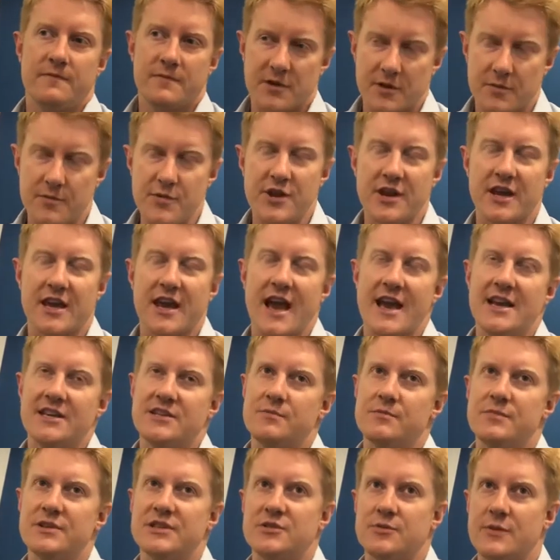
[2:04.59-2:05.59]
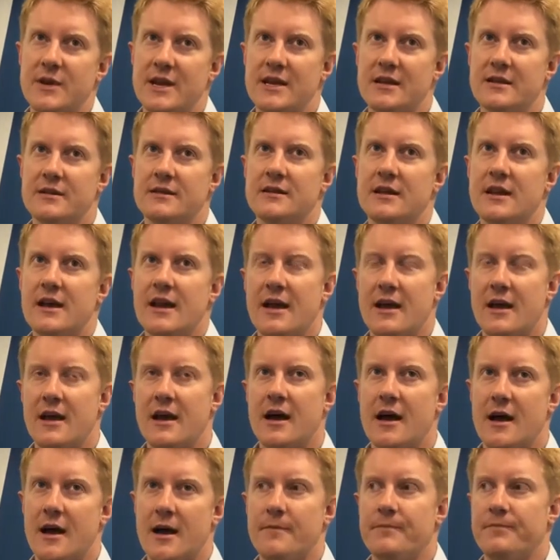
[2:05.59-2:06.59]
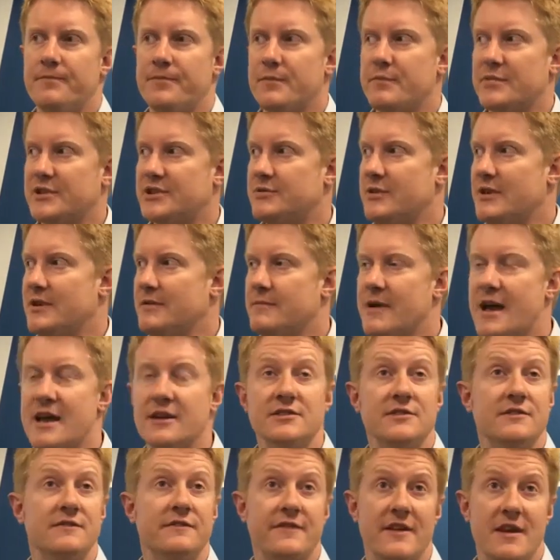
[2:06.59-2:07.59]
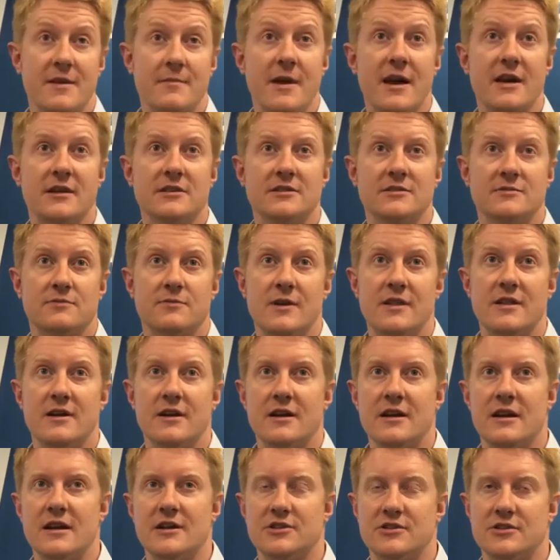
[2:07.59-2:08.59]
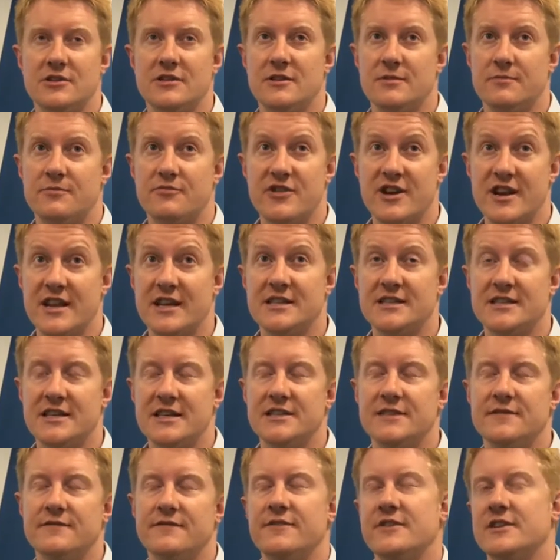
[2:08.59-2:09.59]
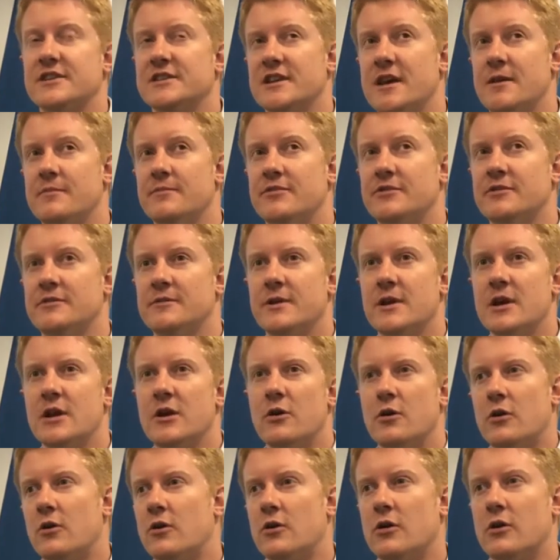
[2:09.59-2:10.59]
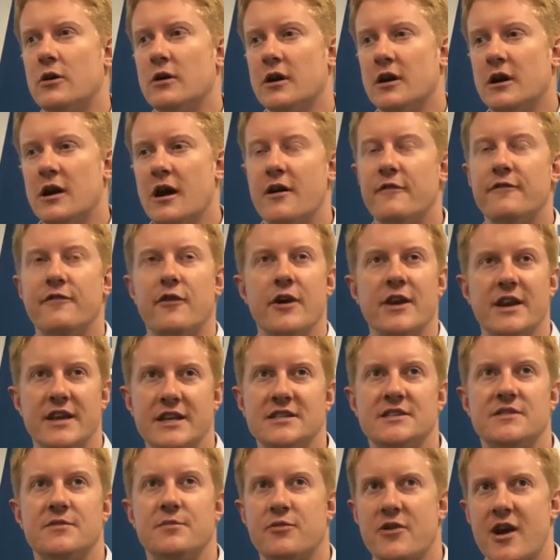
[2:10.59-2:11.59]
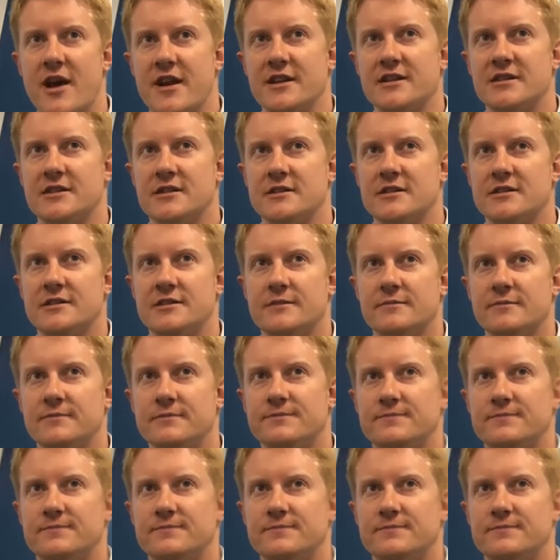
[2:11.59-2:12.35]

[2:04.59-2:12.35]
Communication between males and females during the breeding season, for example, or avoidance of predators.